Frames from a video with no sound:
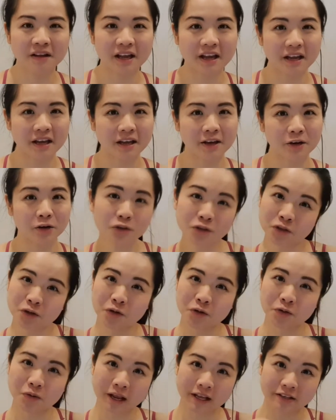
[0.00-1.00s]
And
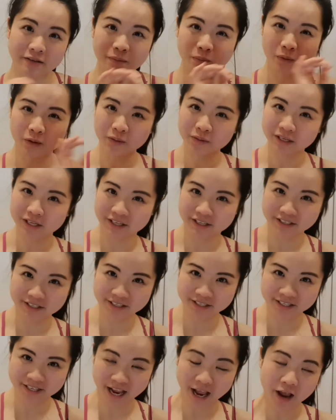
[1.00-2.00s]
also, as a
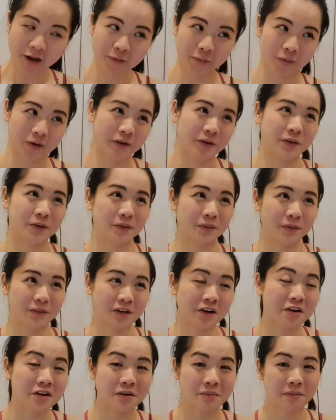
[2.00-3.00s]
bonus, I will
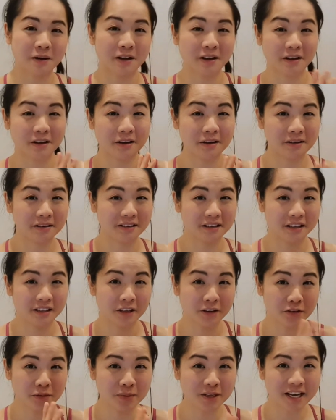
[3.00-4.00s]
talk about a
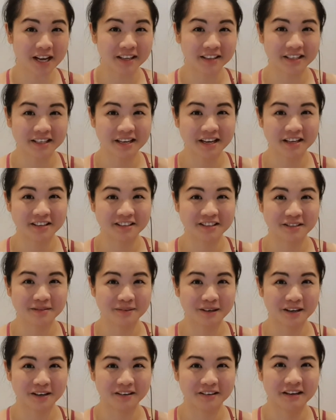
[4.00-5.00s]
little bit at the end
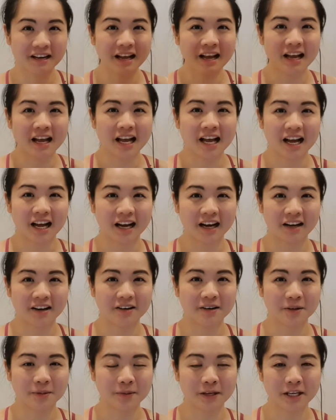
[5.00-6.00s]
about
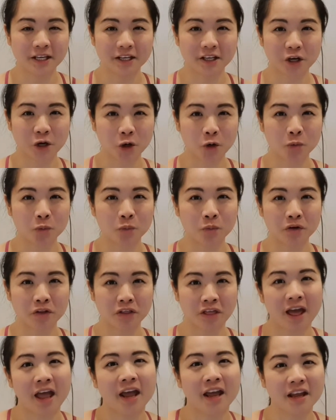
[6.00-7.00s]
how we cope with
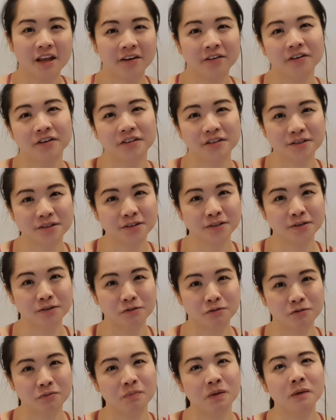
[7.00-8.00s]
haters
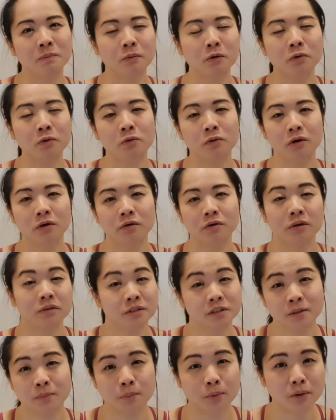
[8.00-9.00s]
or people who are not
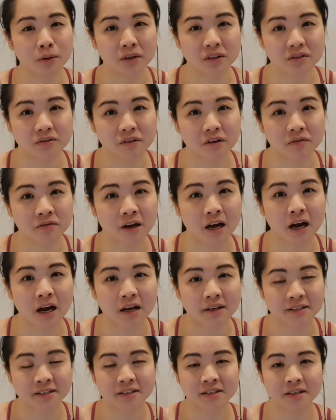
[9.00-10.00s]
supportive of
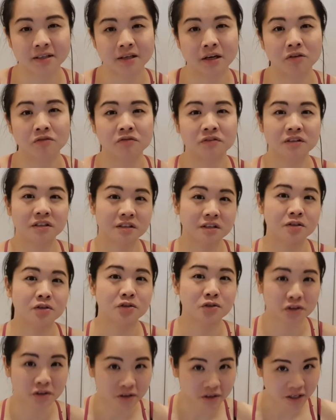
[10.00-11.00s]
us in our fitness
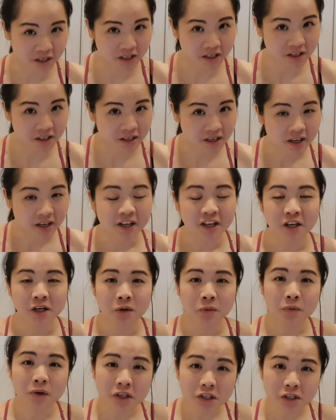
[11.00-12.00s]
journey,
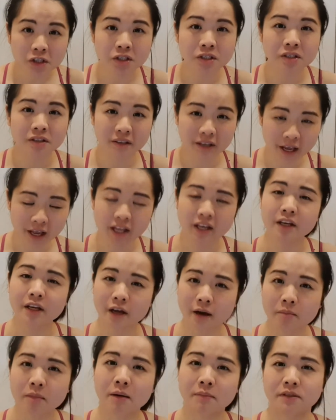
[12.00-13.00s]
which can
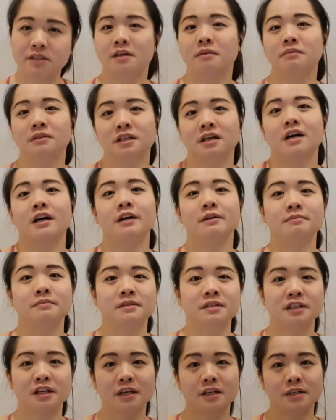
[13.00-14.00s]
come up
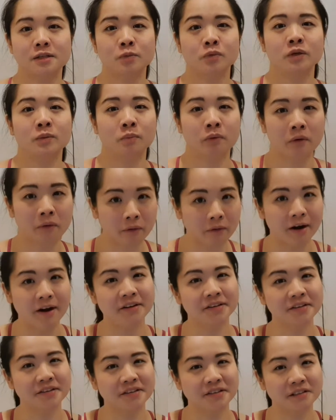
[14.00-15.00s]
sometimes as we
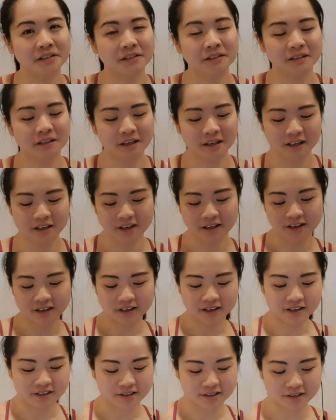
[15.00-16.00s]
progress.
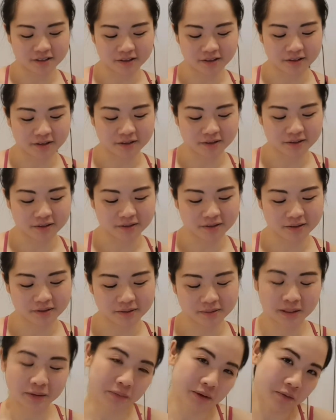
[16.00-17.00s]
So
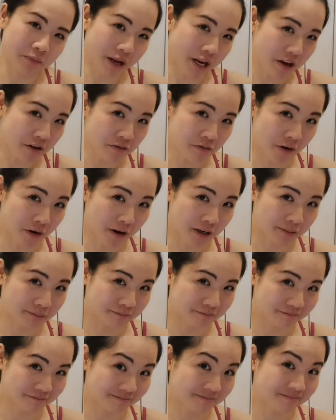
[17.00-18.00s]
what are we waiting for?
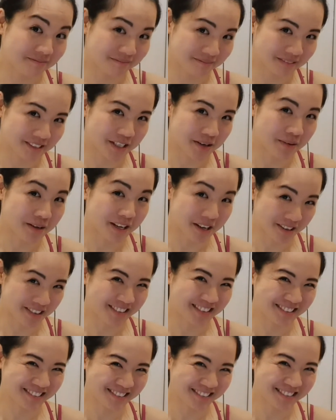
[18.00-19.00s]
Shall we
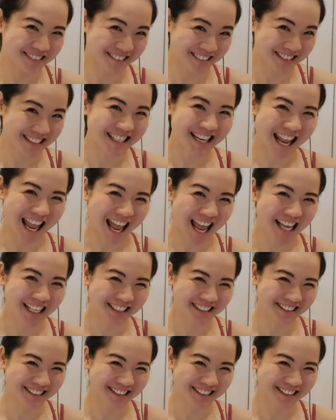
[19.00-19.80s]
go? Yeah.